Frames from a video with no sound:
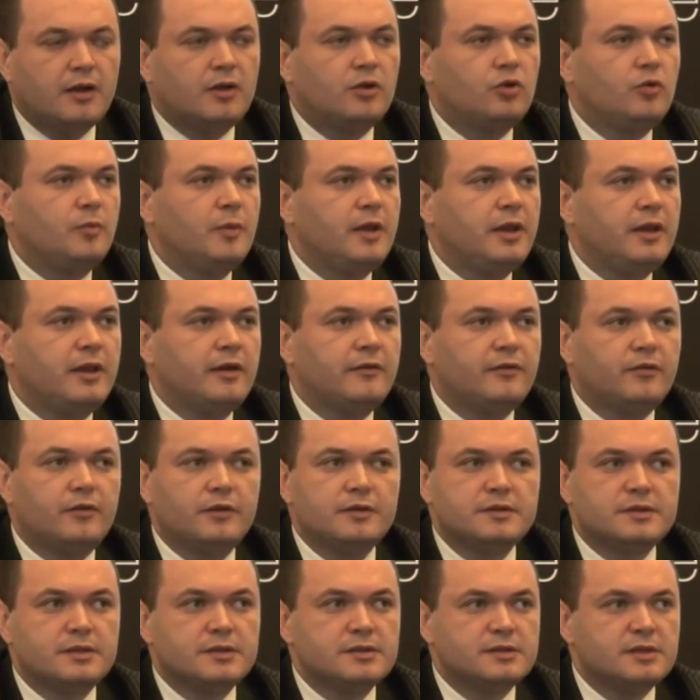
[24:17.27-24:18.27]
Romania, for
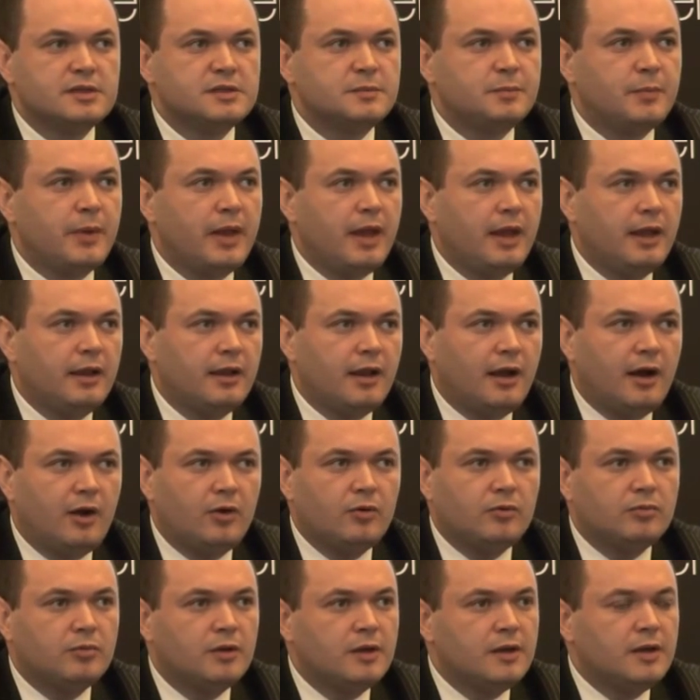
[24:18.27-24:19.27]
instance, is paying
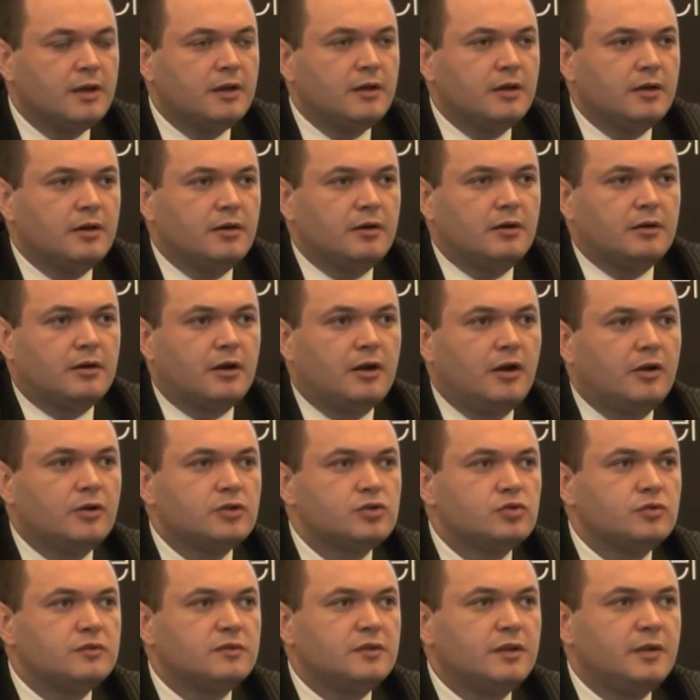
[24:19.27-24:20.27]
now uh,
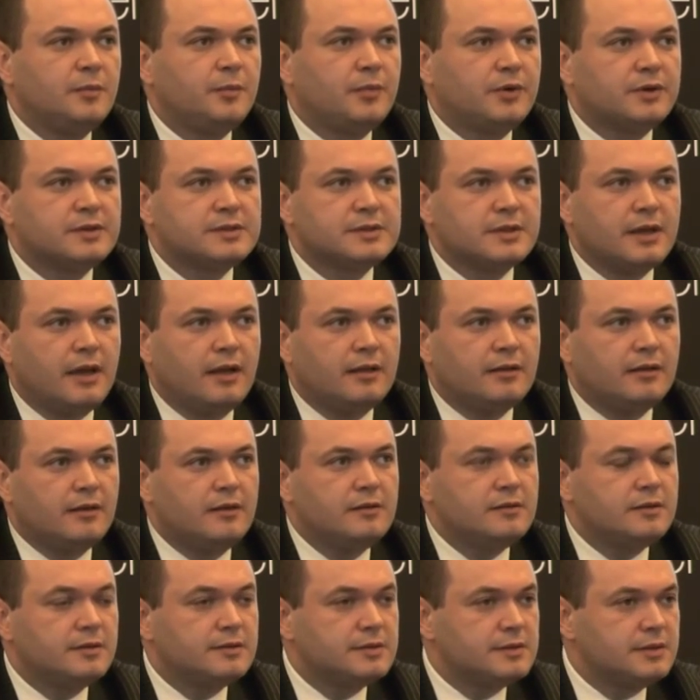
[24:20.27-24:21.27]
close to 3%
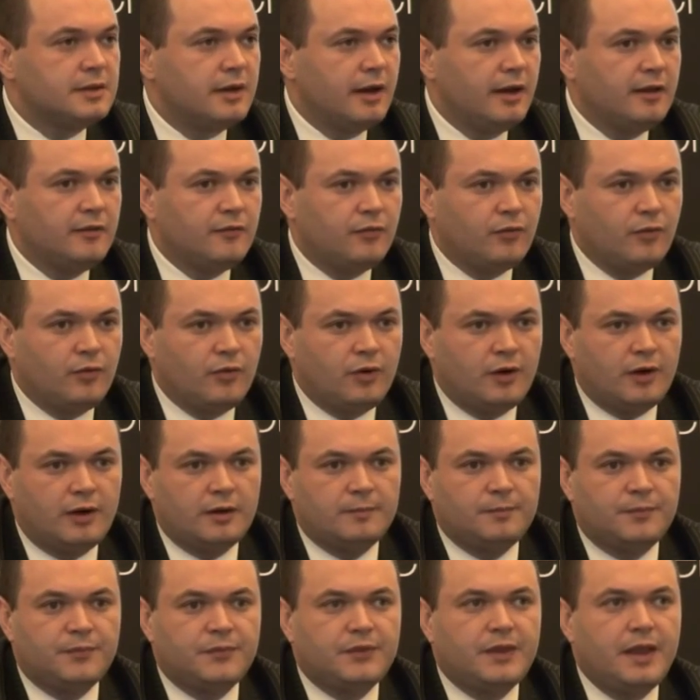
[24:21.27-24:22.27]
interest rate
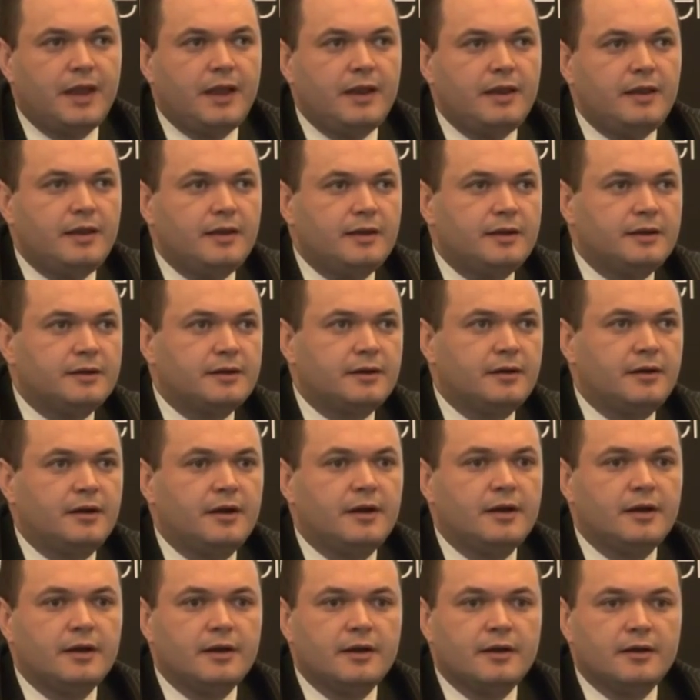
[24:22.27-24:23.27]
for 10-year
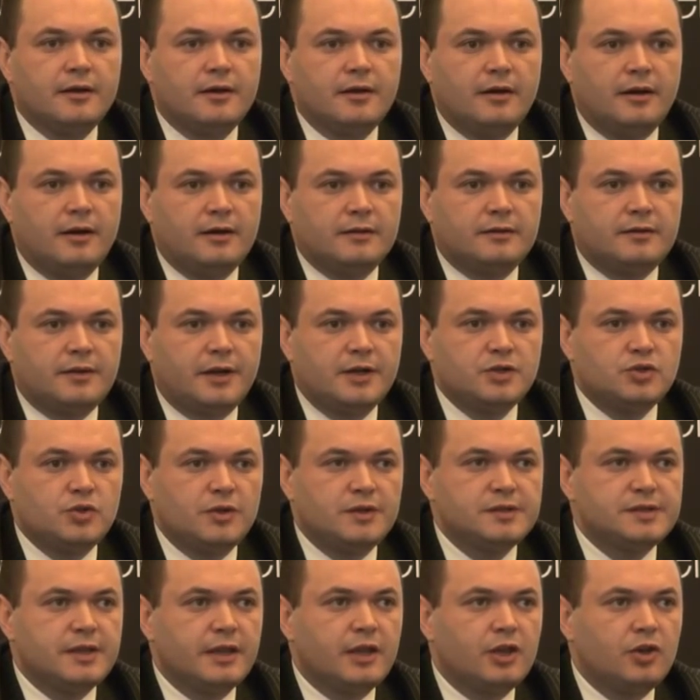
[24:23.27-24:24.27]
uh,
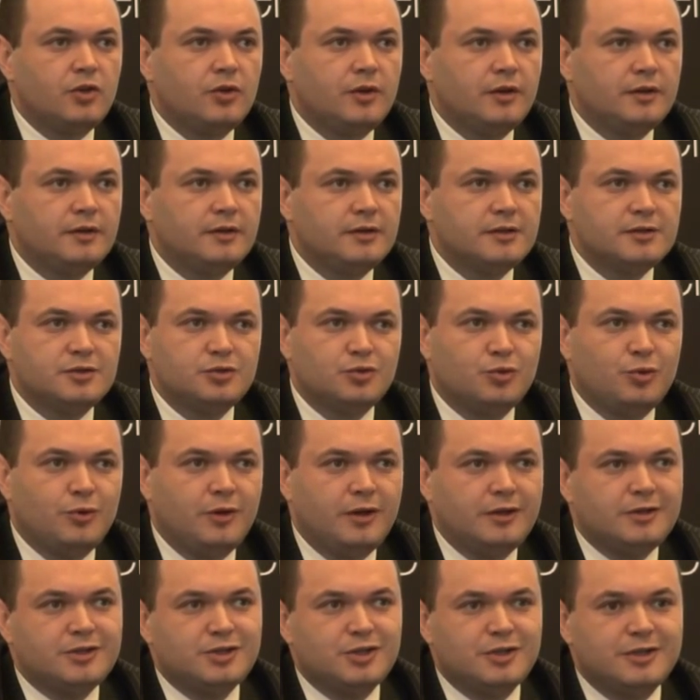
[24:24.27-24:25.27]
treasury securities,
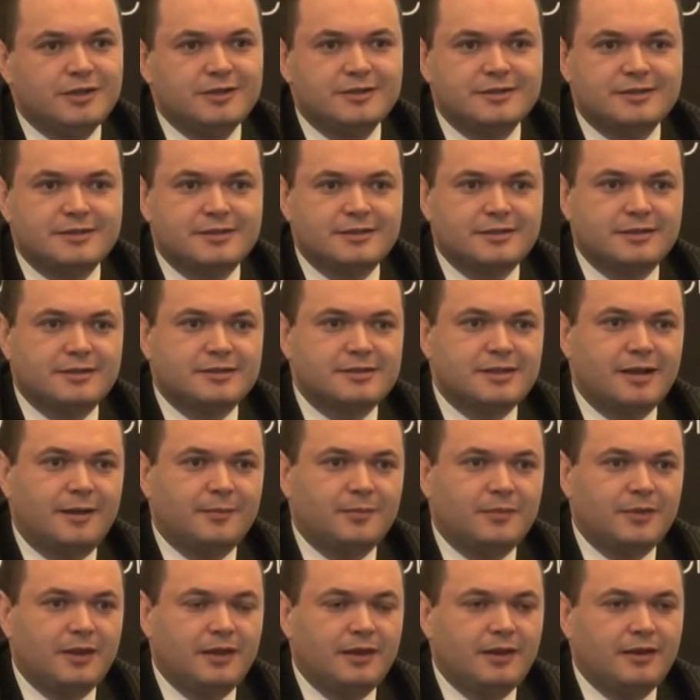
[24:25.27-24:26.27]
which is uh,
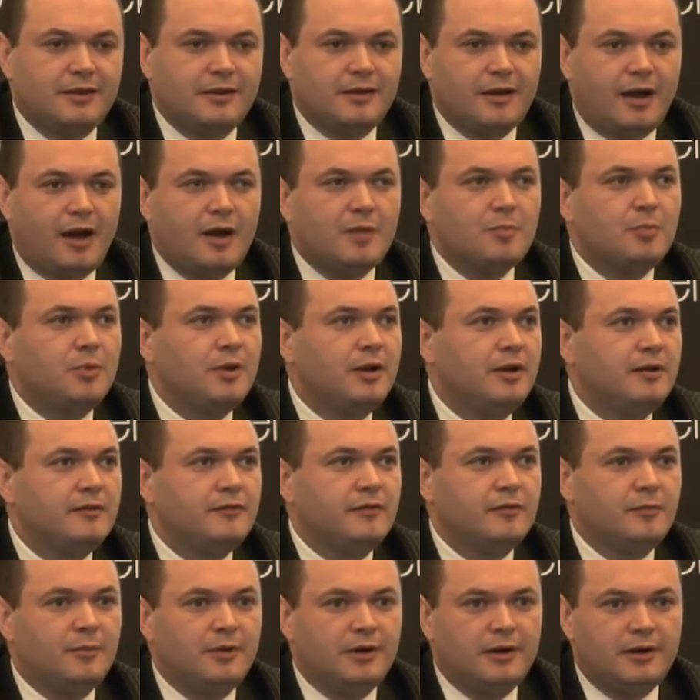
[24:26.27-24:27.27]
something
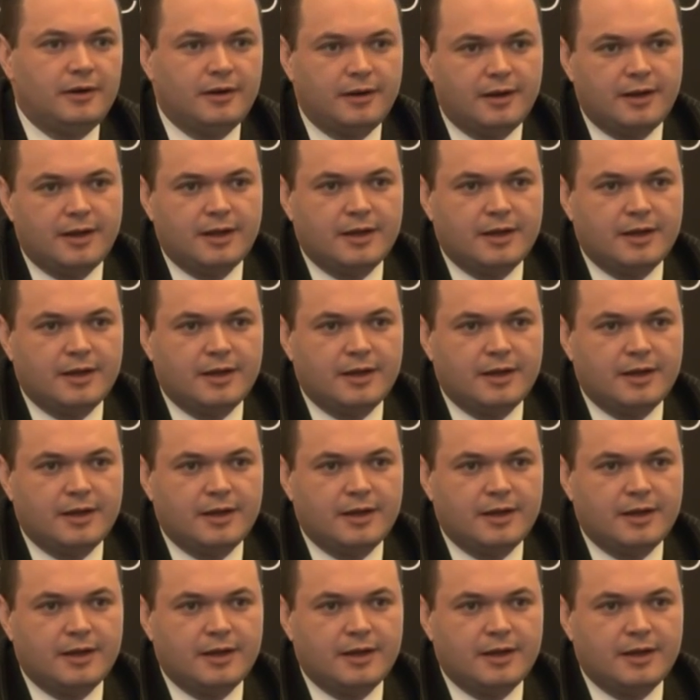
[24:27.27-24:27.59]
unbelievable.